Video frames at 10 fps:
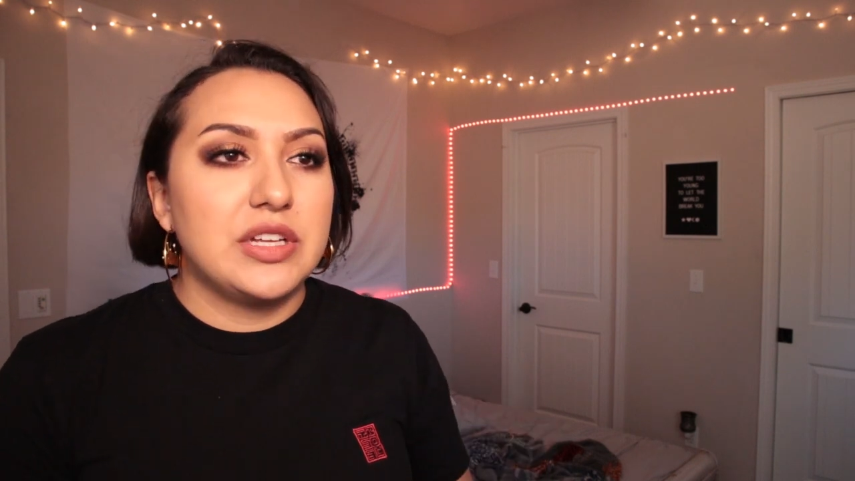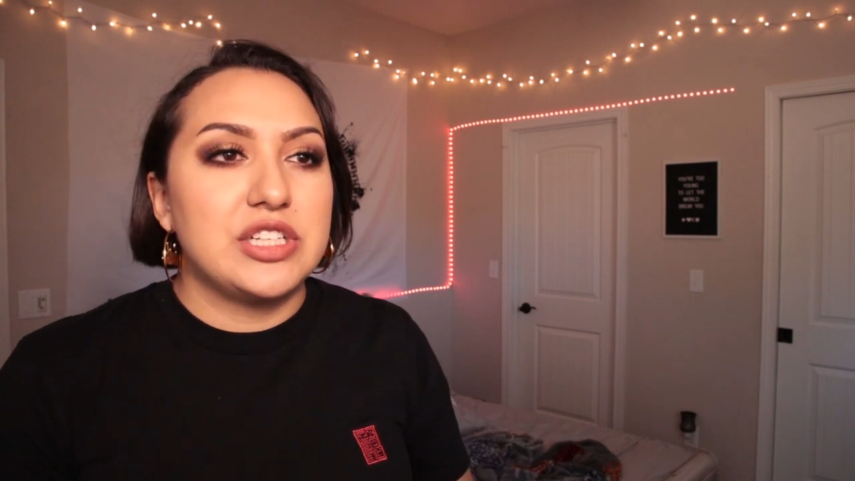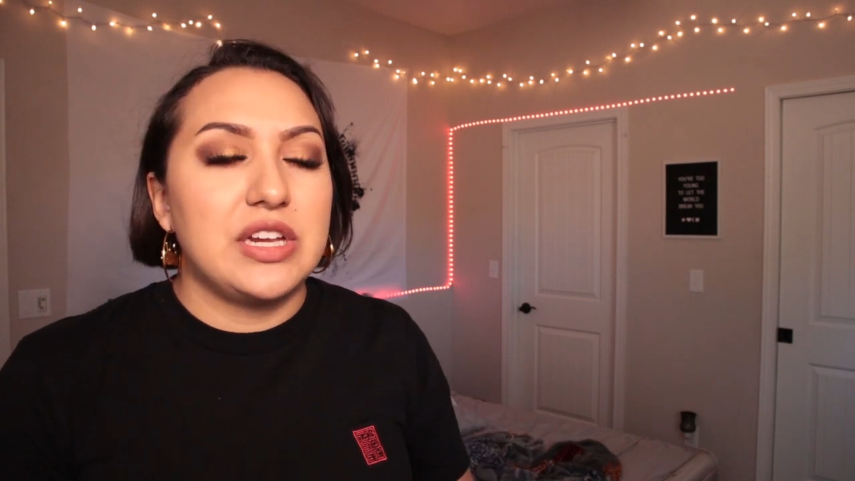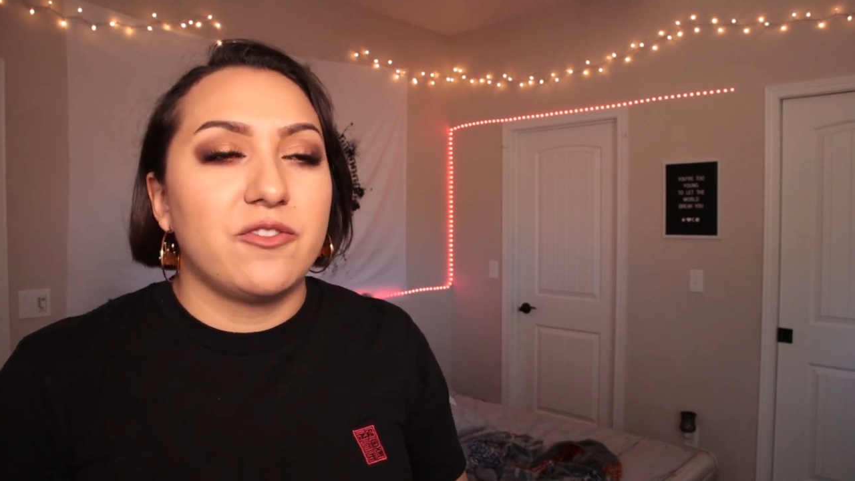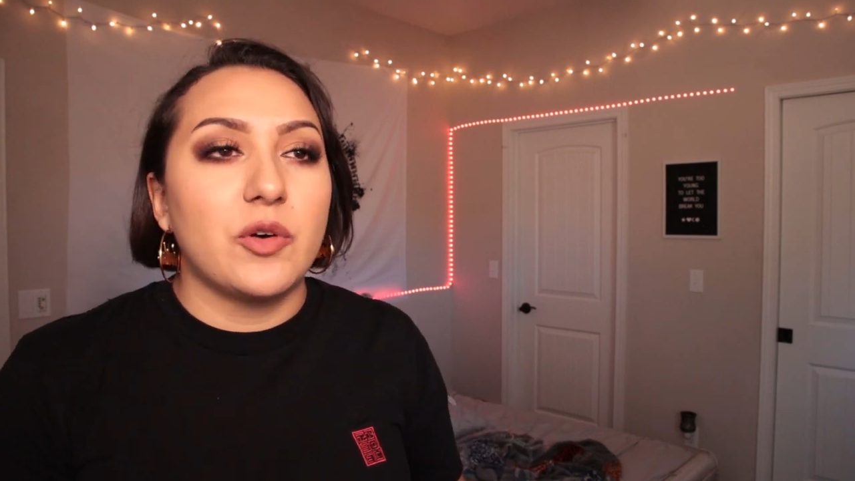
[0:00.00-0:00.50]

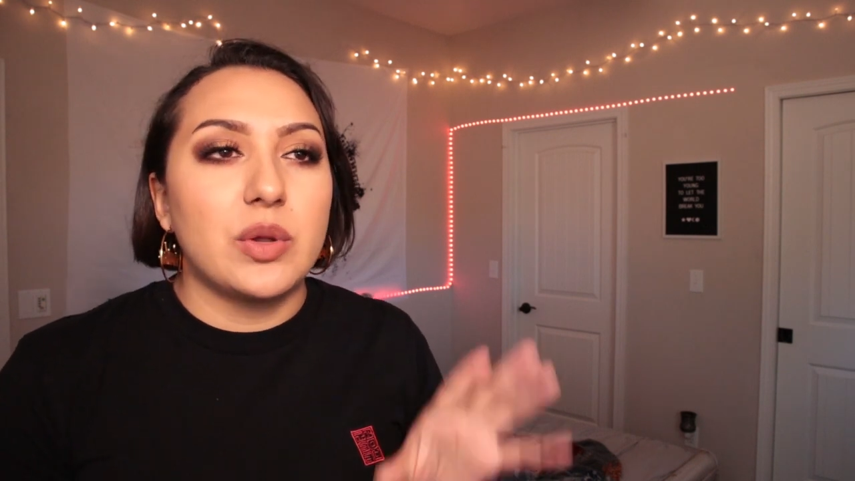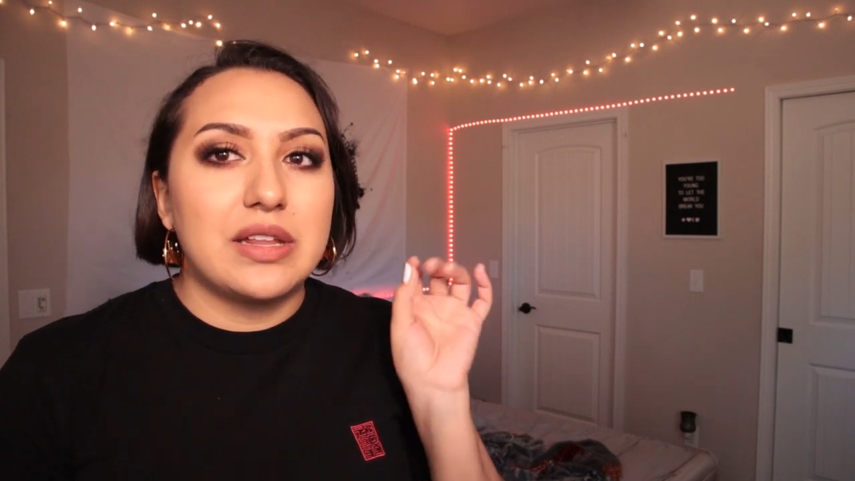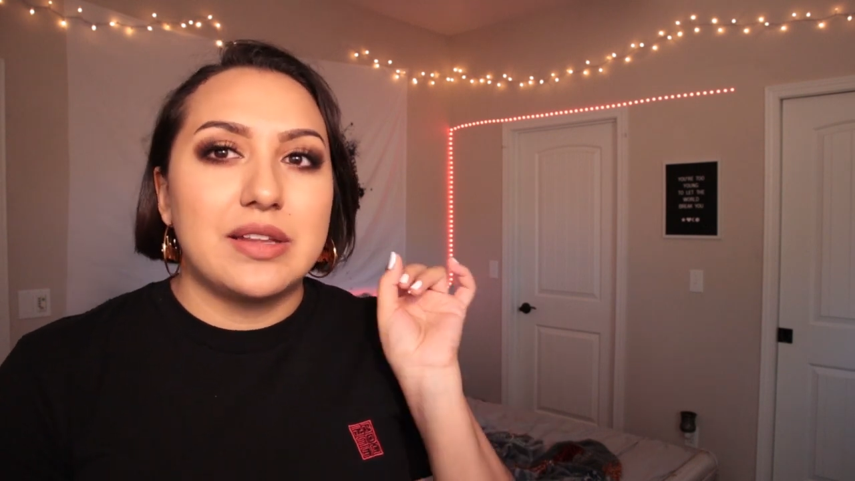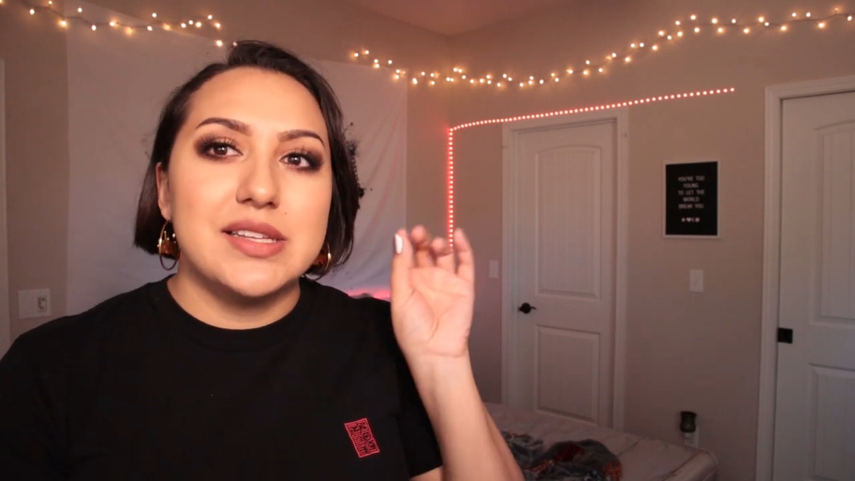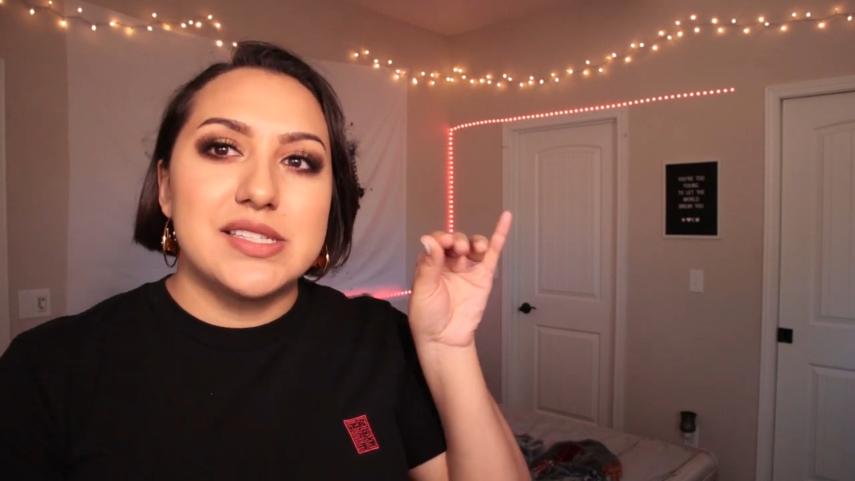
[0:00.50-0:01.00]
she
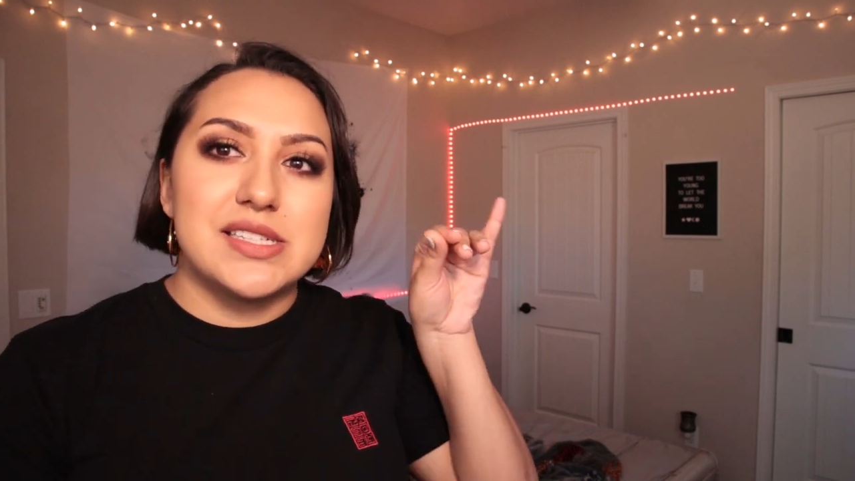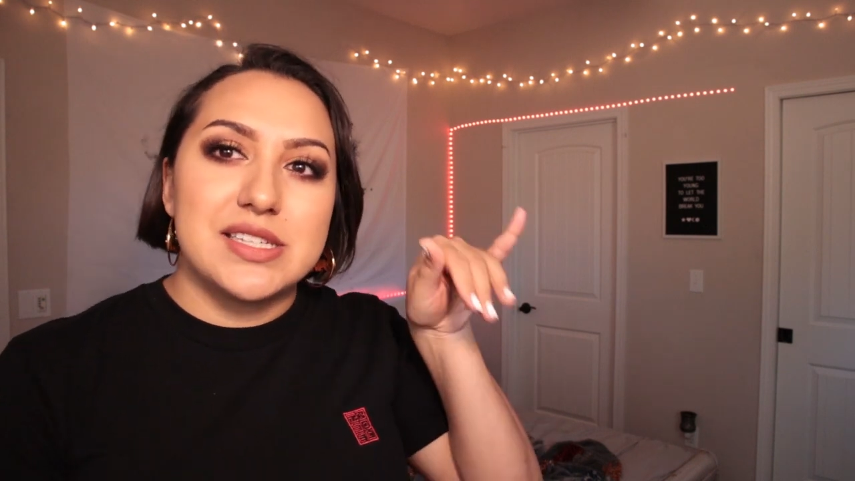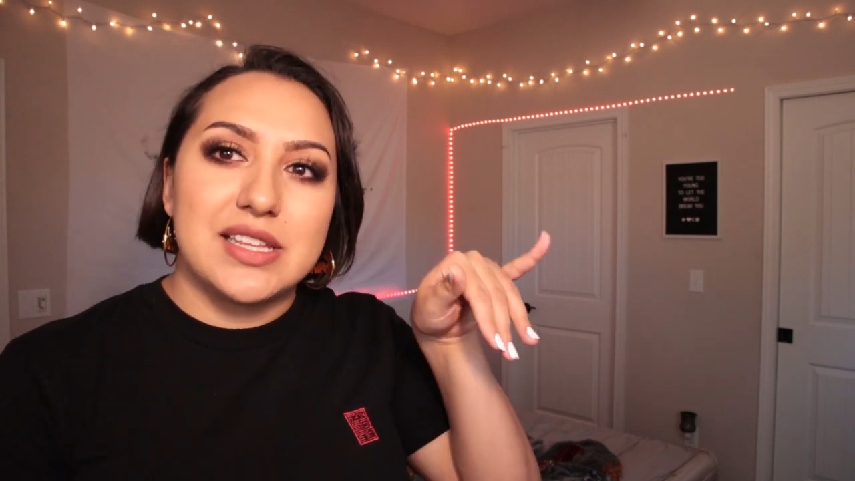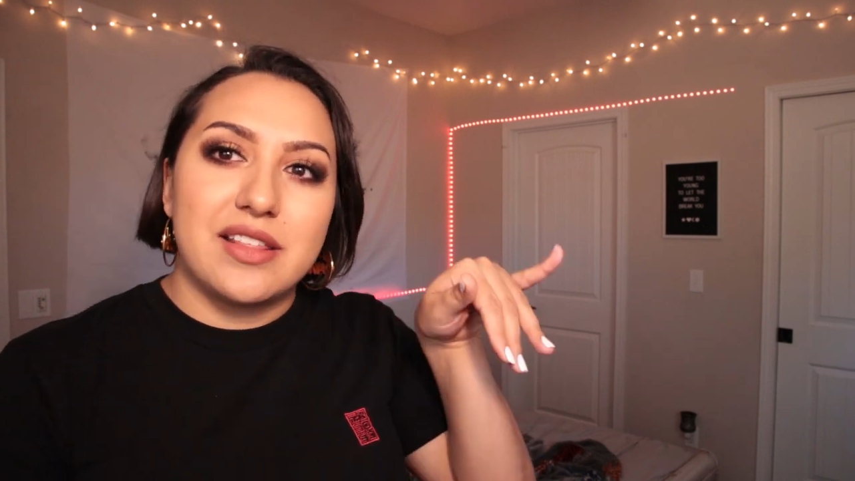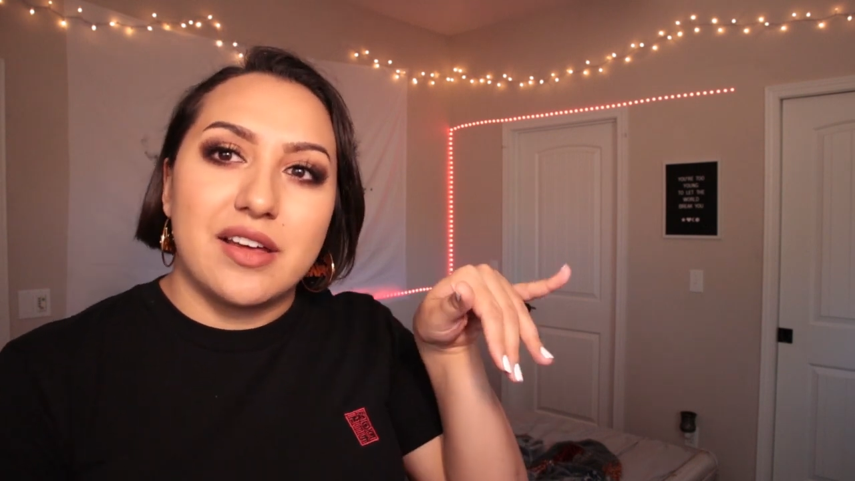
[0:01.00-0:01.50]
fully leans
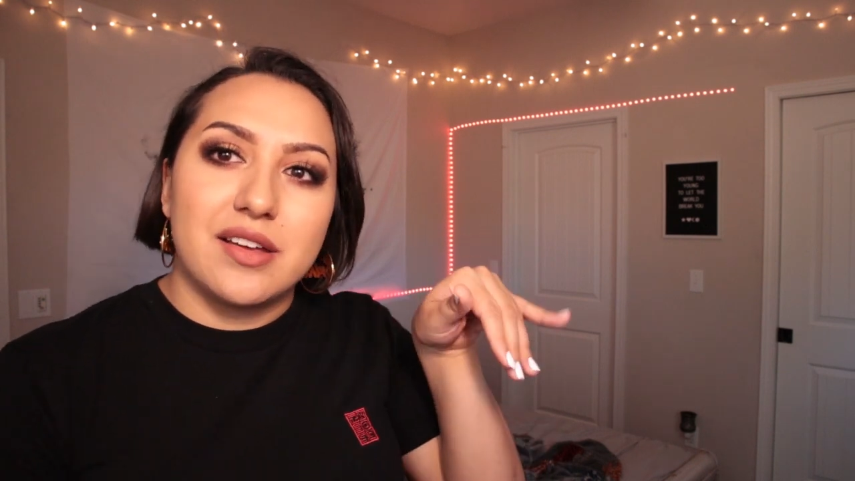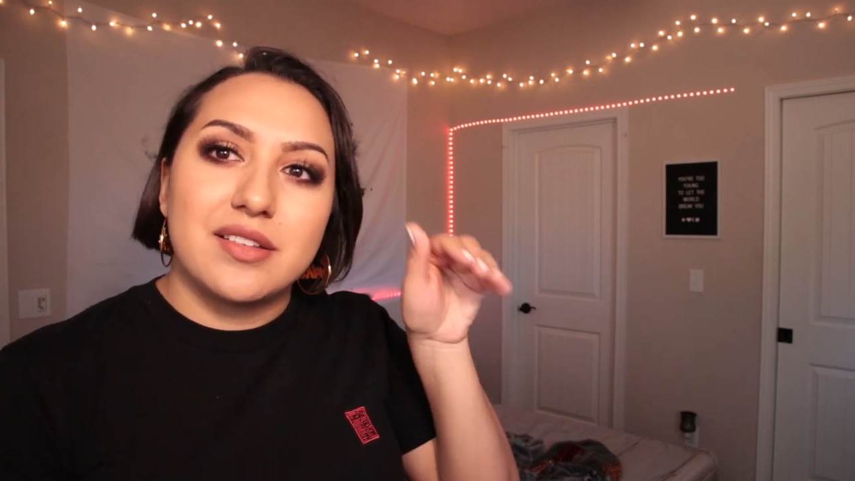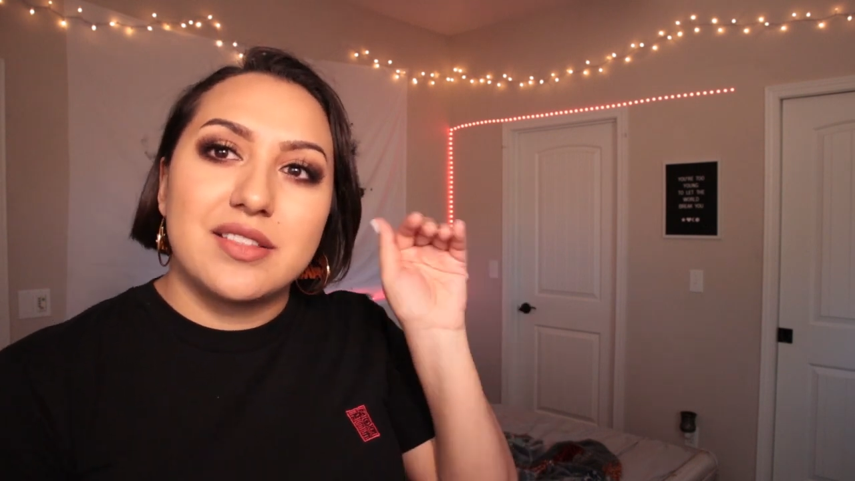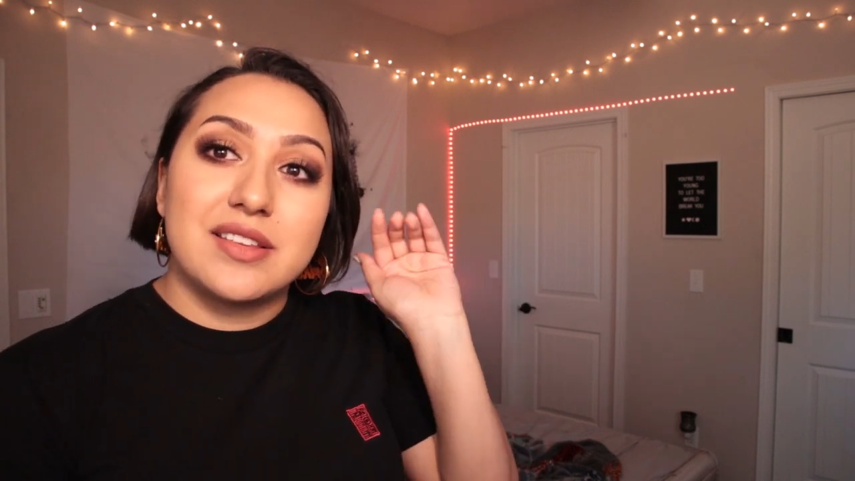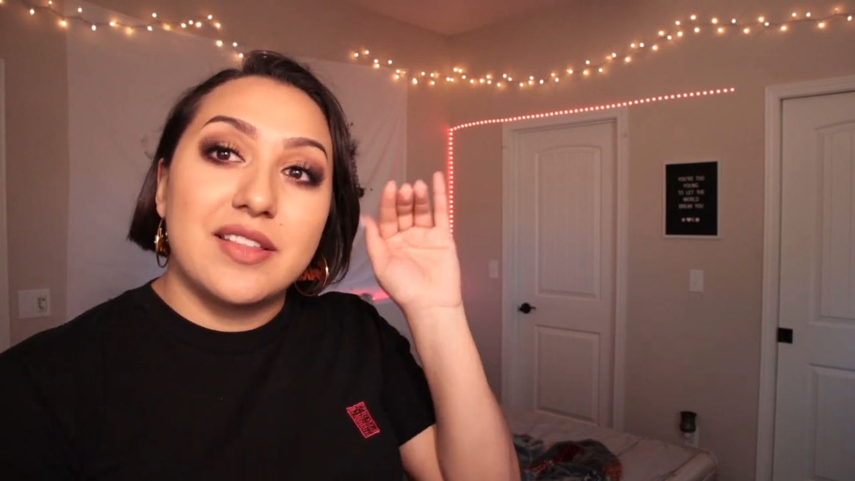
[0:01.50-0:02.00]
into the